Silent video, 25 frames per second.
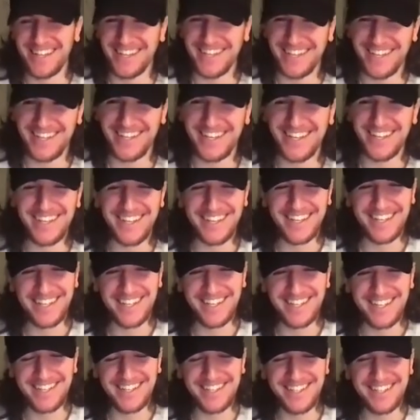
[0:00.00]

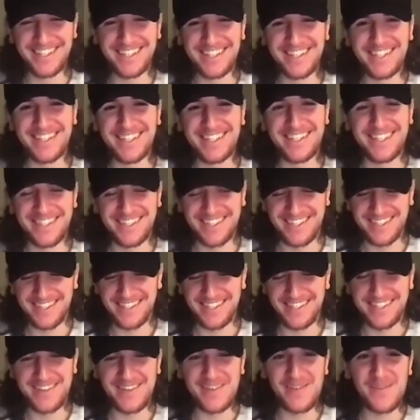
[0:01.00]

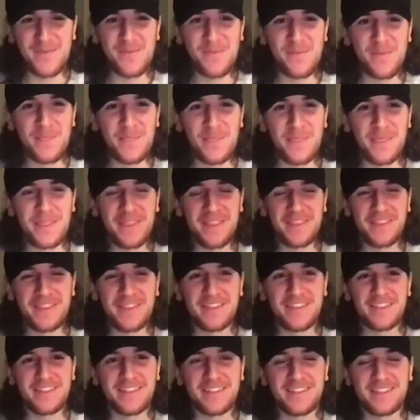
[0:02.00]

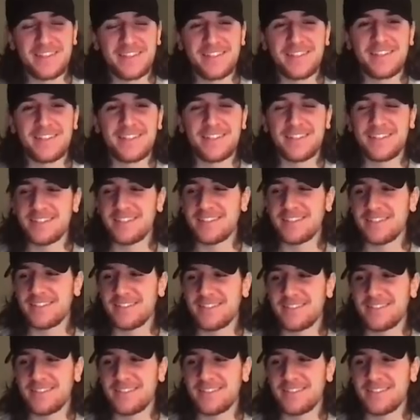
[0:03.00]
No words are spoken by the person on screen.